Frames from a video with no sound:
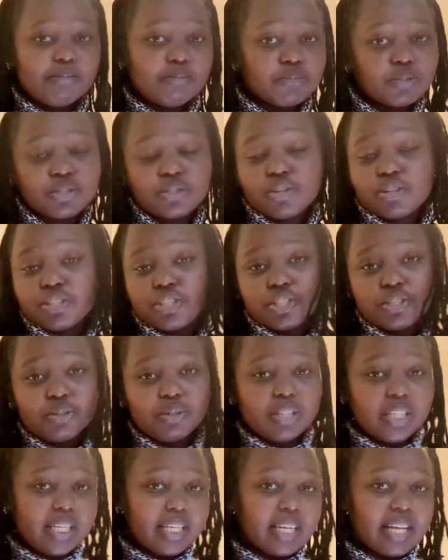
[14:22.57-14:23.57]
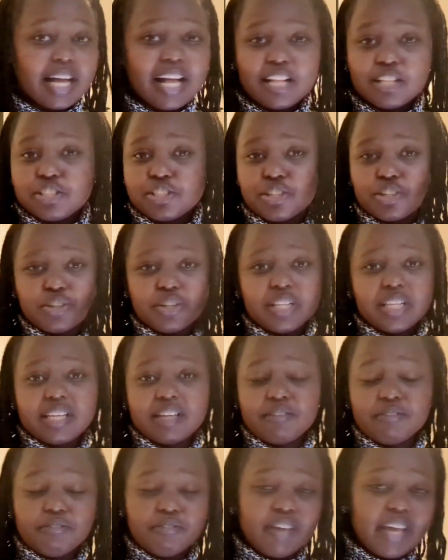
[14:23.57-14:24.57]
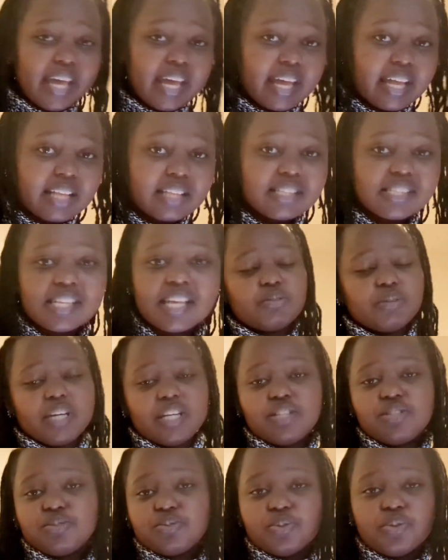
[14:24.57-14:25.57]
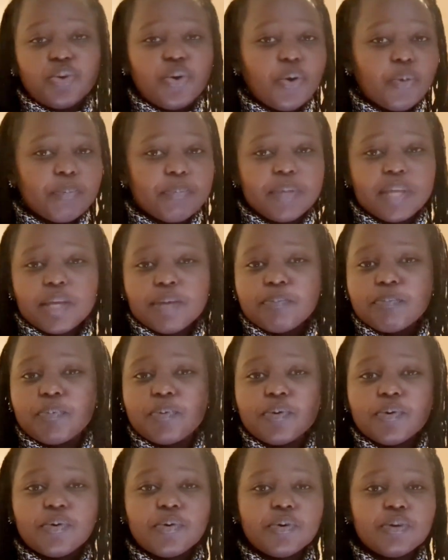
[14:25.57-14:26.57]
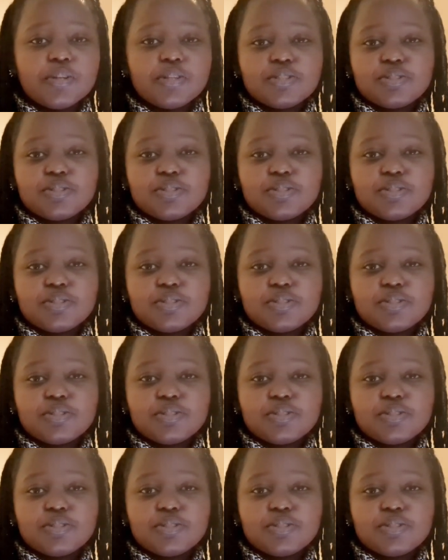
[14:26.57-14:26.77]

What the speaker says: social and cultural events to get to know people,